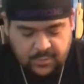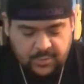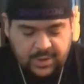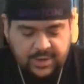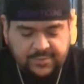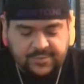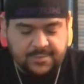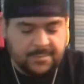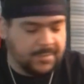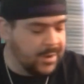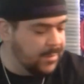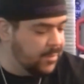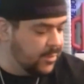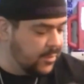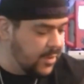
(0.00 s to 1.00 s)
We got some
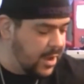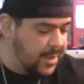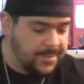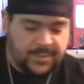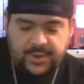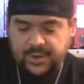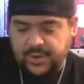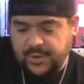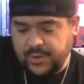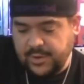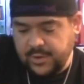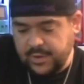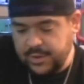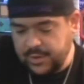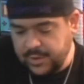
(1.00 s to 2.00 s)
bubble wrap
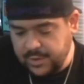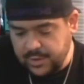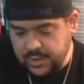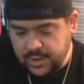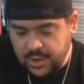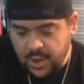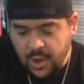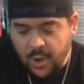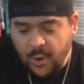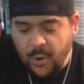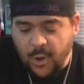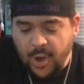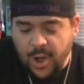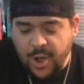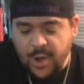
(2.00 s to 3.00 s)
here.
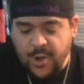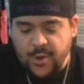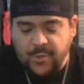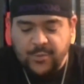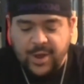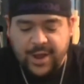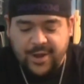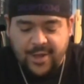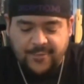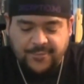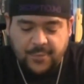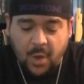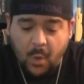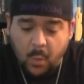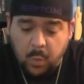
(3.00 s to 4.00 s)
Whoa! Right off the